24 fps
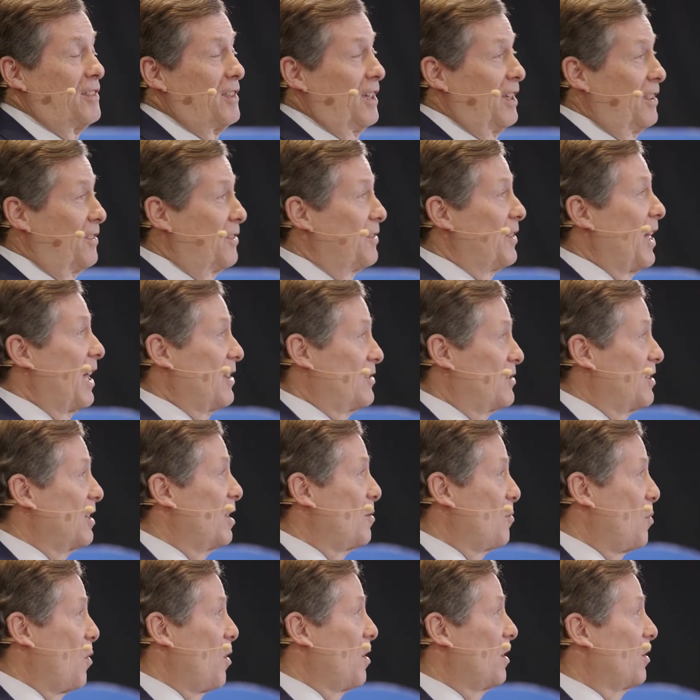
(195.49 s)
I think
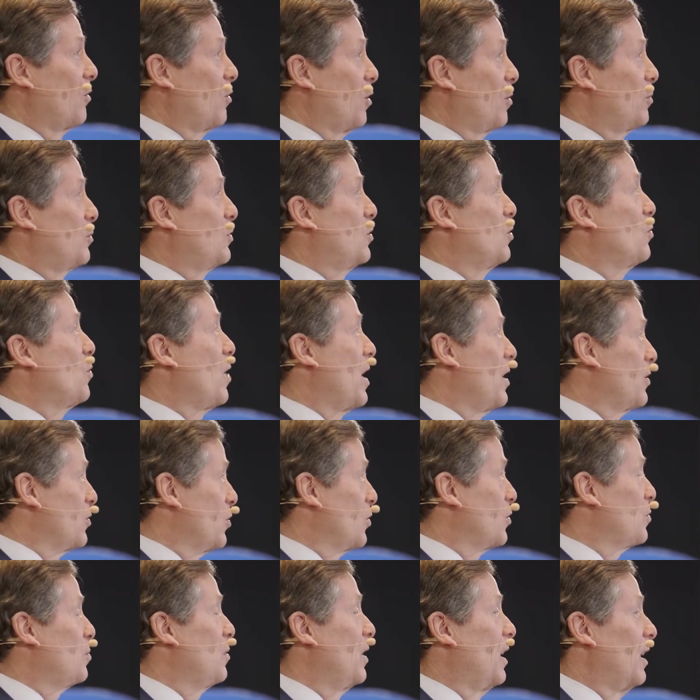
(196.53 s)
that's an important group too,
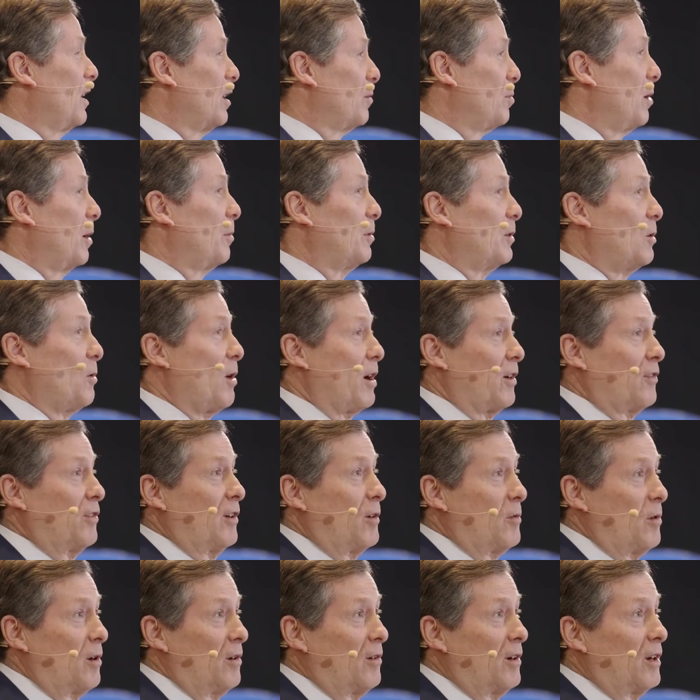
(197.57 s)
raisers meaning the people who
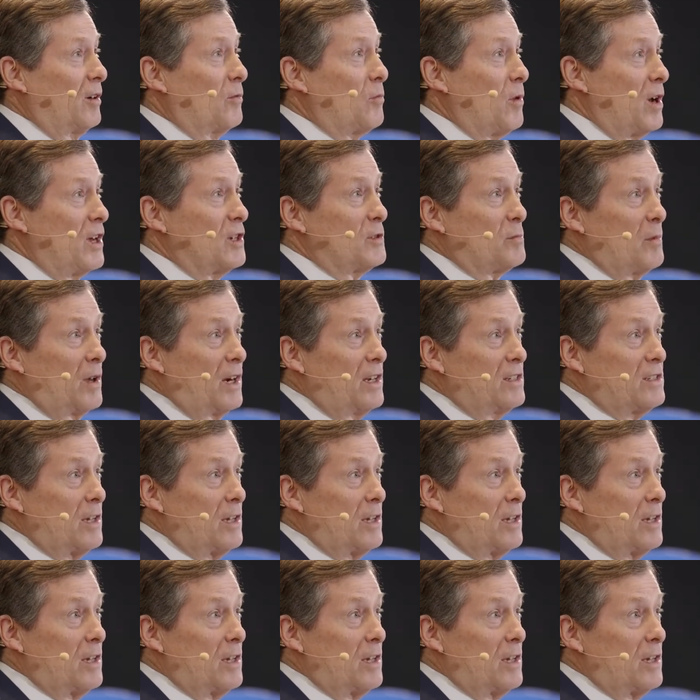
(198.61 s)
actually go out and raise